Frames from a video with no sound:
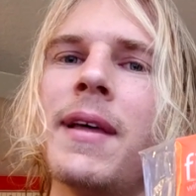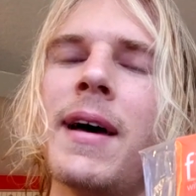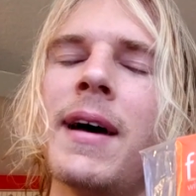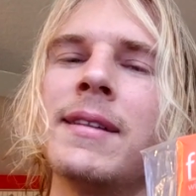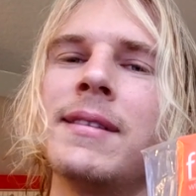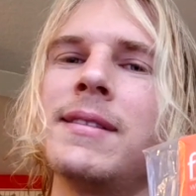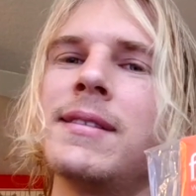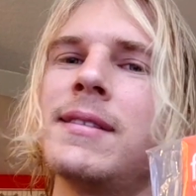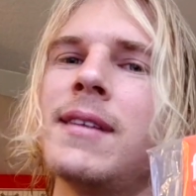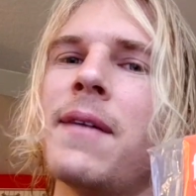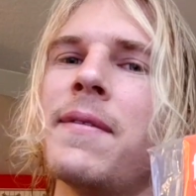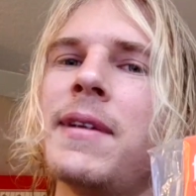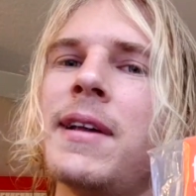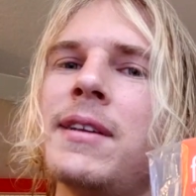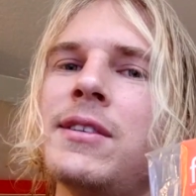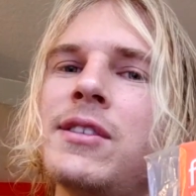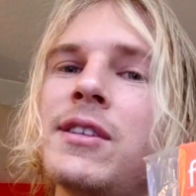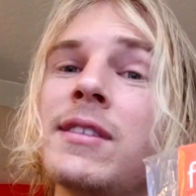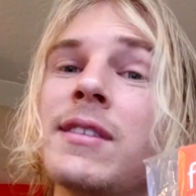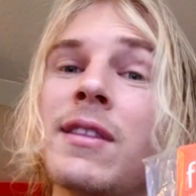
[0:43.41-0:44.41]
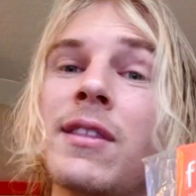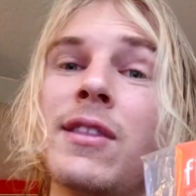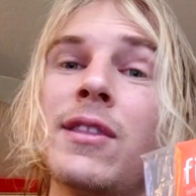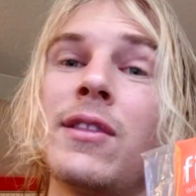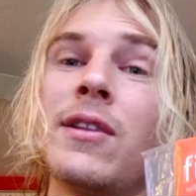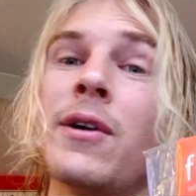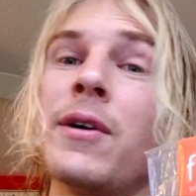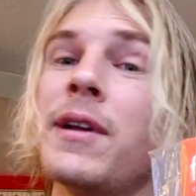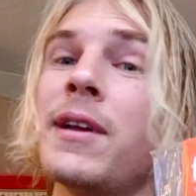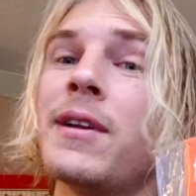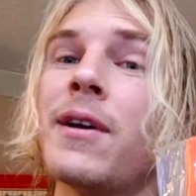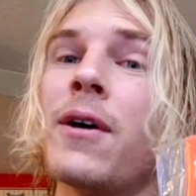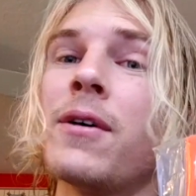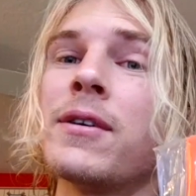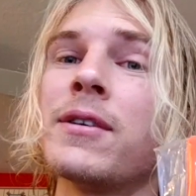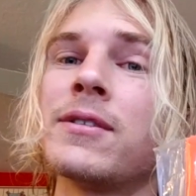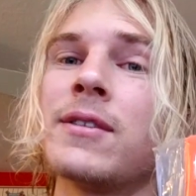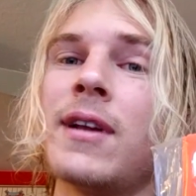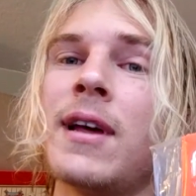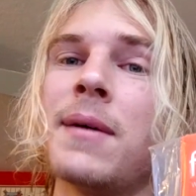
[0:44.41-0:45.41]
at 7 inches and
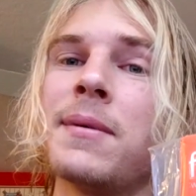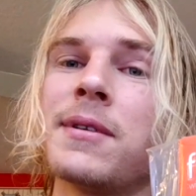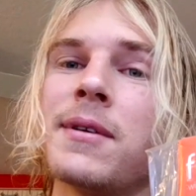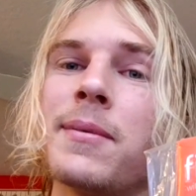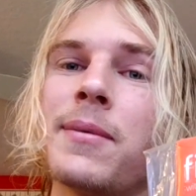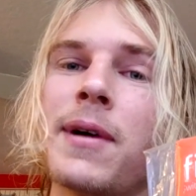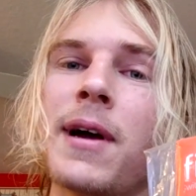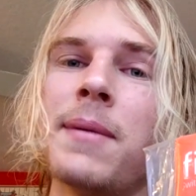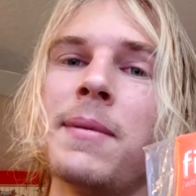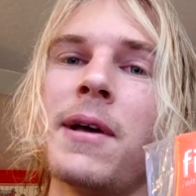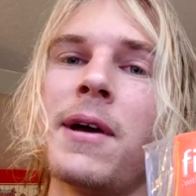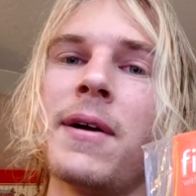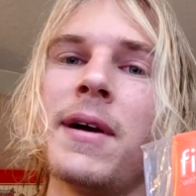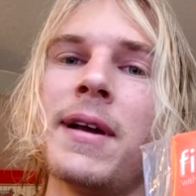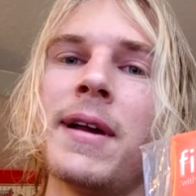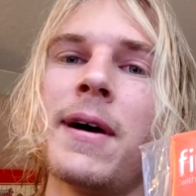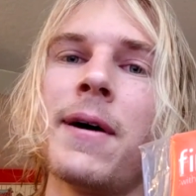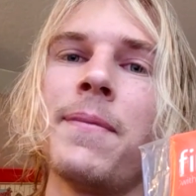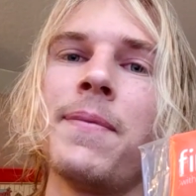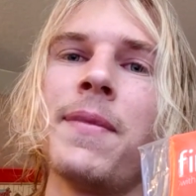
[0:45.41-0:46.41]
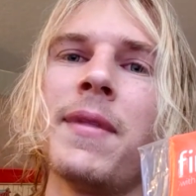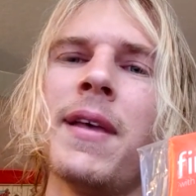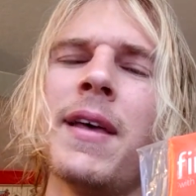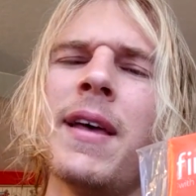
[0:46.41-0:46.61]
$30 on Amazon Prime Day right now.